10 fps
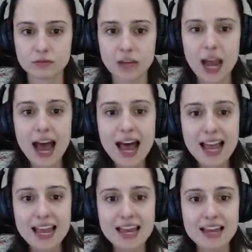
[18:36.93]

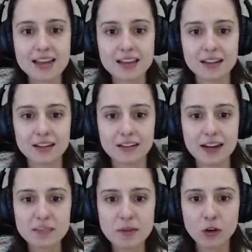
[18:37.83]
Hi!
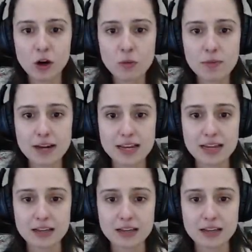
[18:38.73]
It's my crow buddy.